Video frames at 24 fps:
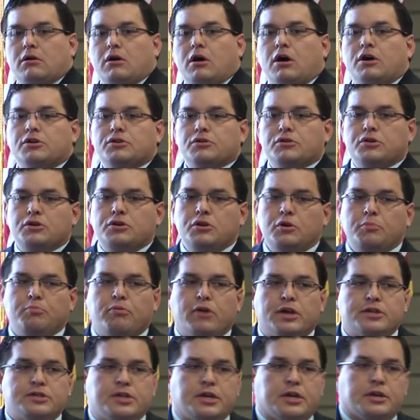under the new
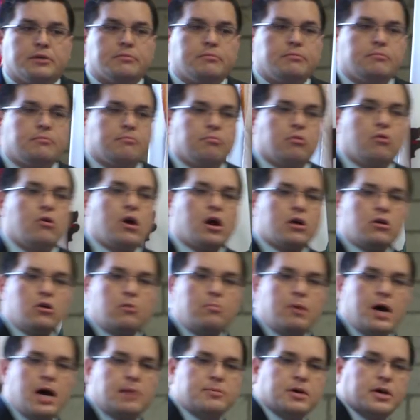president, Barack
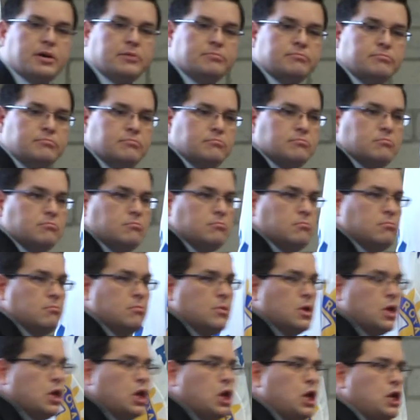Obama.
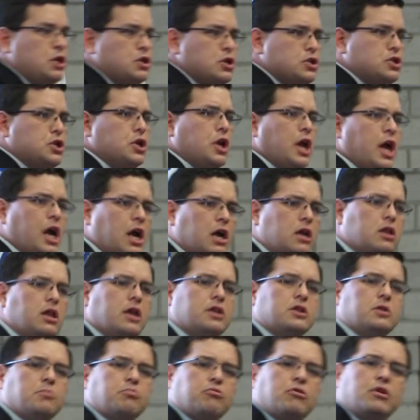He doesn't act
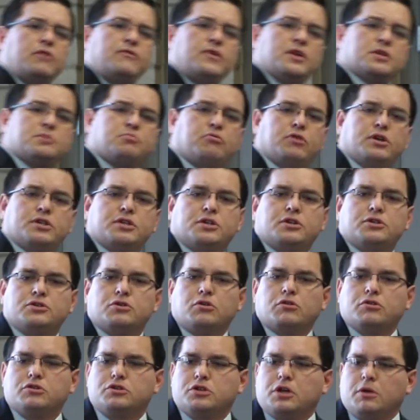like the previous president,
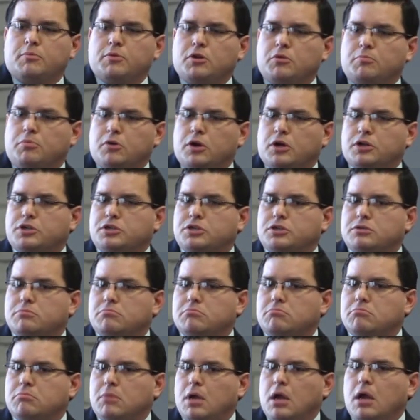George W. Bush.
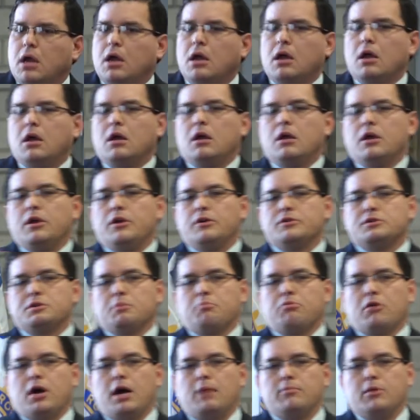Here's the
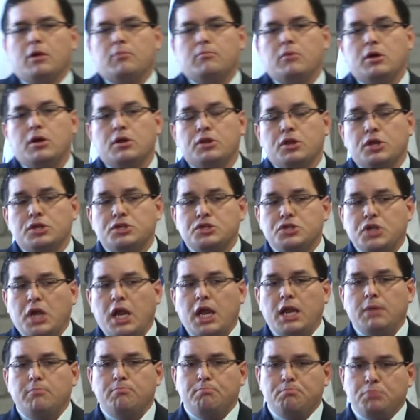problem. The
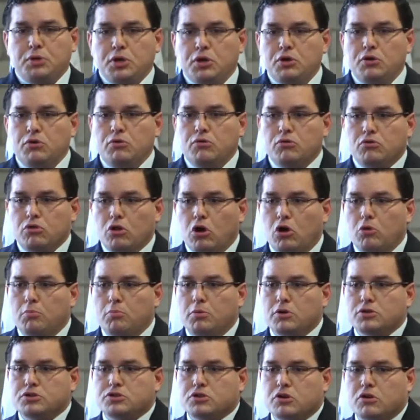same Pew
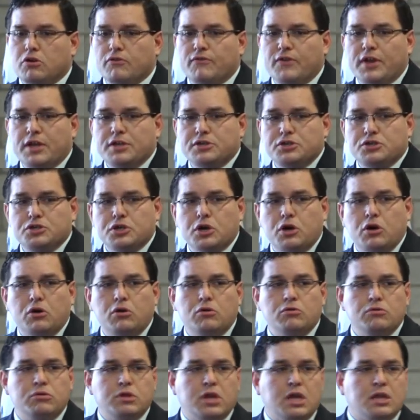Global surveys
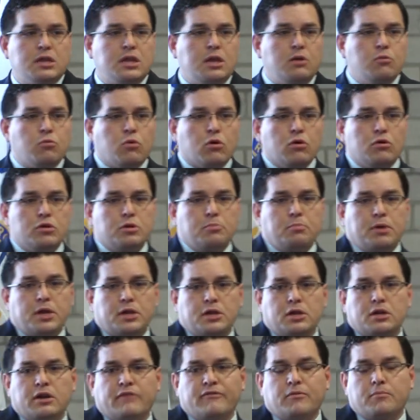show that the world
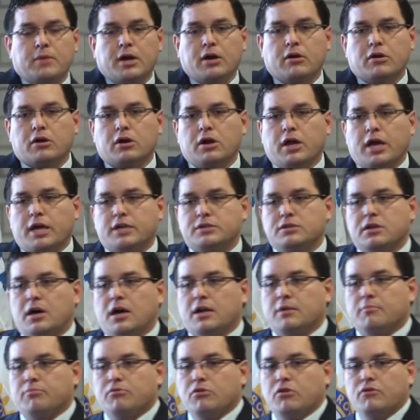opinion of America has not
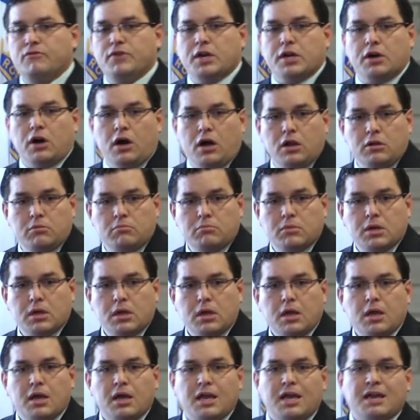improved at all.
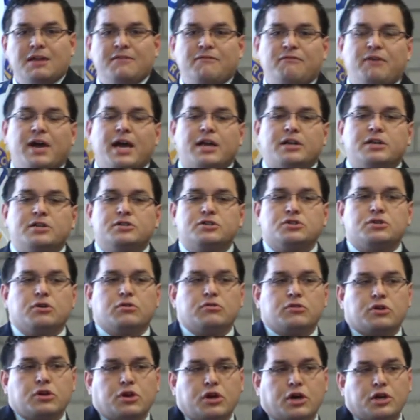In fact, in
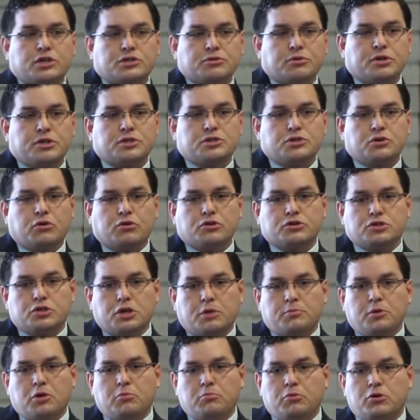certain countries, George
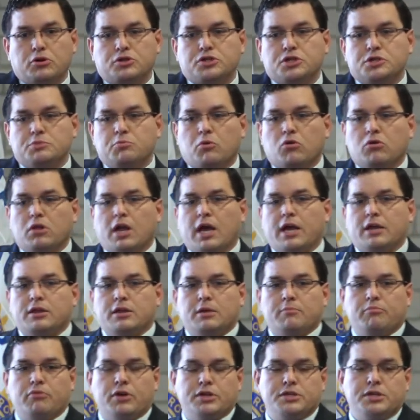W. Bush is more liked than
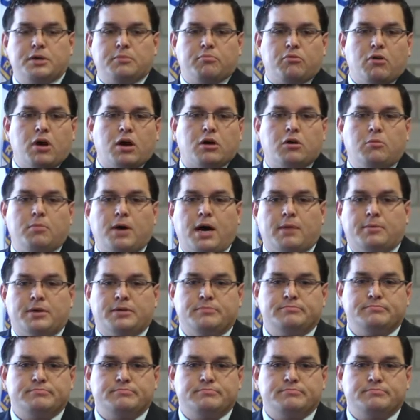President Barack Obama.